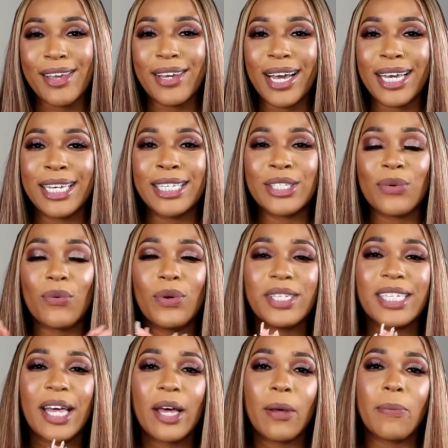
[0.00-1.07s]
Hey guys,
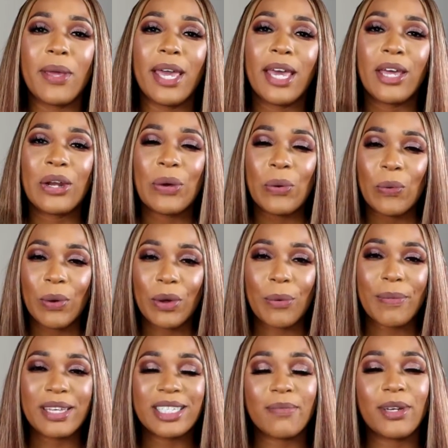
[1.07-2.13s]
what's up and
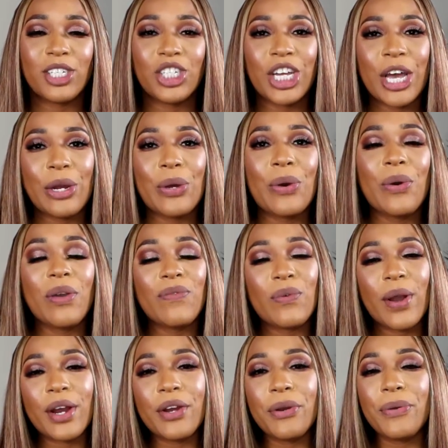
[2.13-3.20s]
welcome back to my channel. If you
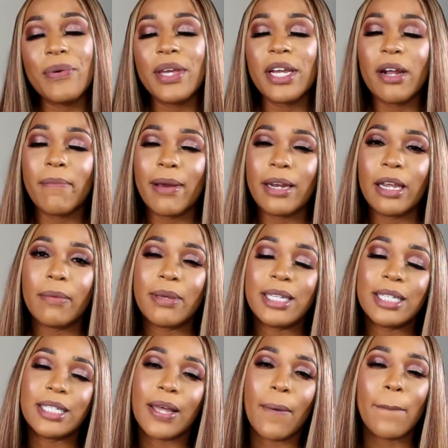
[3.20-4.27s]
are new here, my name
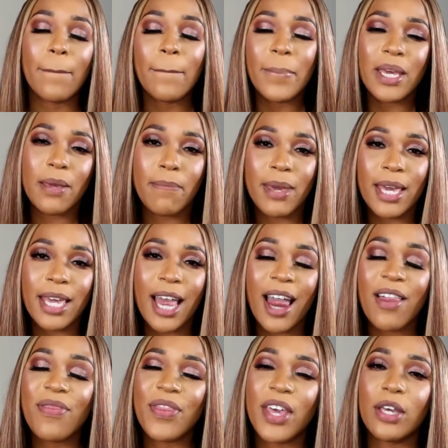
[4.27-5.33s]
is Mimi
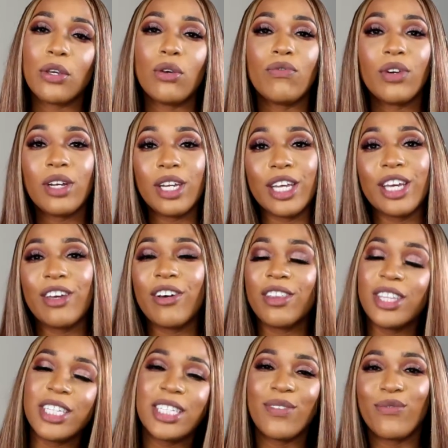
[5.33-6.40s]
and thank you for clicking on
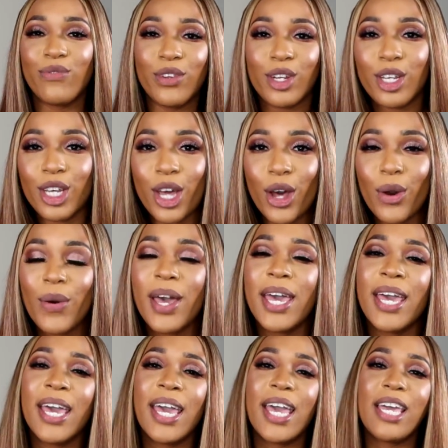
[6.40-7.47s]
this video.
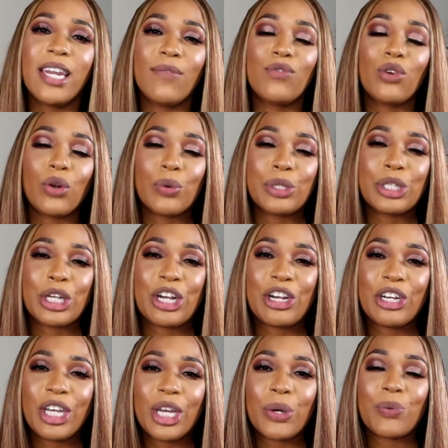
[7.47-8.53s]
And if you're
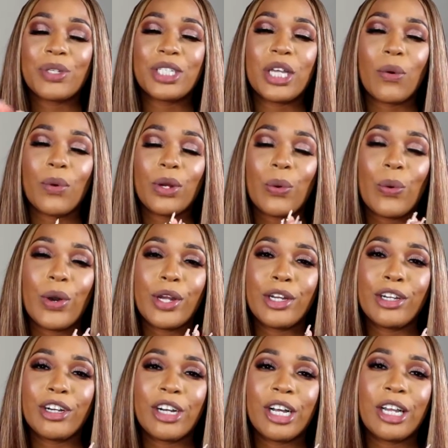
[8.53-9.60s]
returning, what's going on,
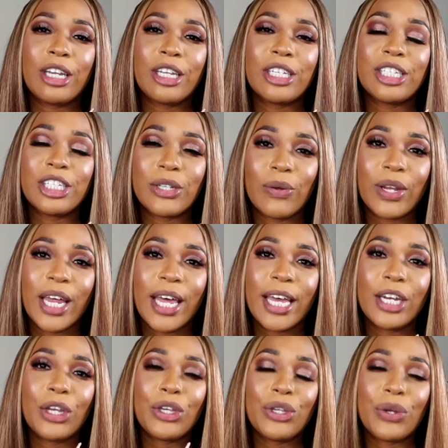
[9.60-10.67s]
girl? So
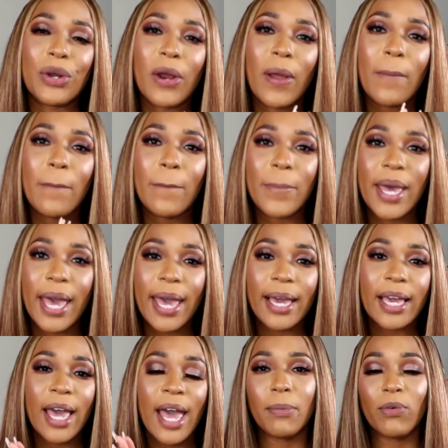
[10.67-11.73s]
glad you're
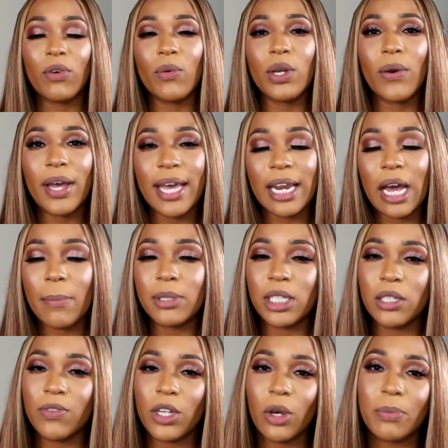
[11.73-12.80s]
back. Before we go ahead and hop into
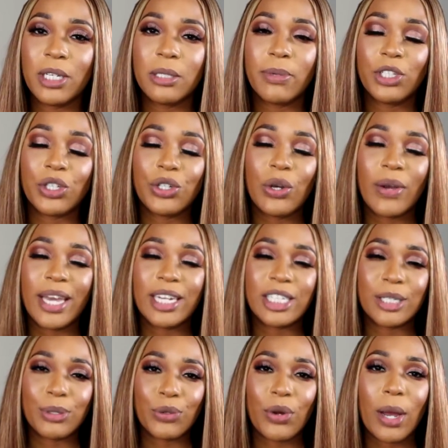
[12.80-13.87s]
the video, please make sure you go ahead and
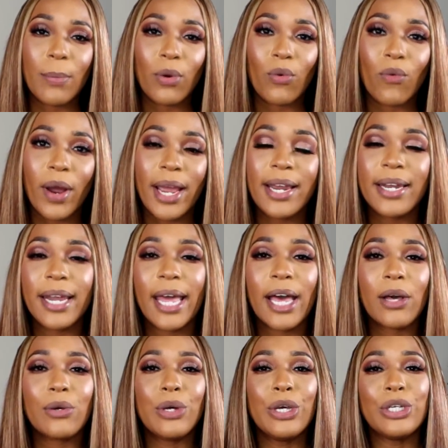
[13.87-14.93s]
subscribe right
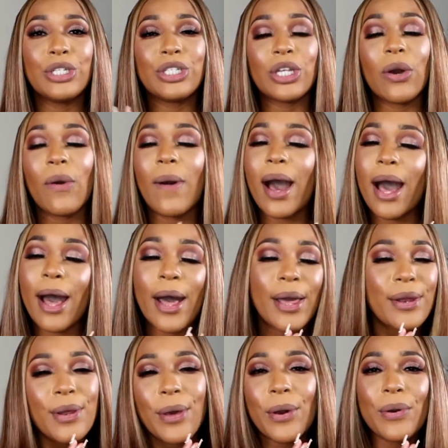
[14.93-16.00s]
now so I
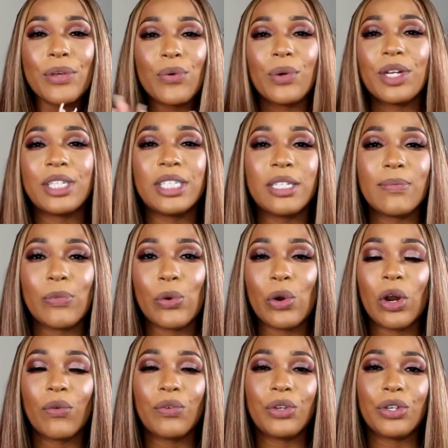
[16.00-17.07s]
know you want to see more
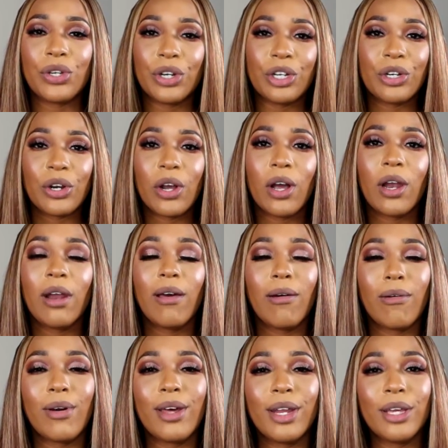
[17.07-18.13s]
of your girl
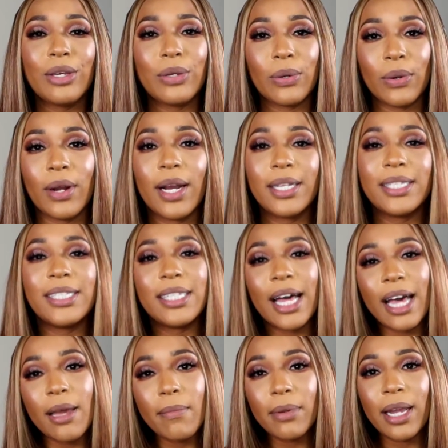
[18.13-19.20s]
on your
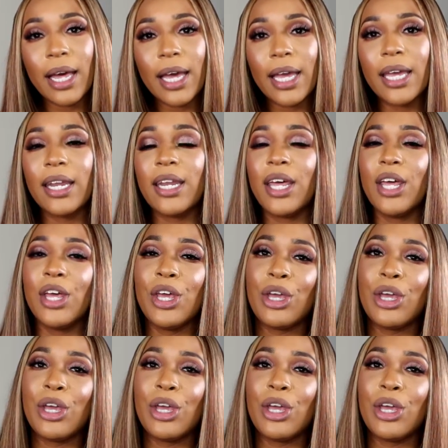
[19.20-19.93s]
timeline.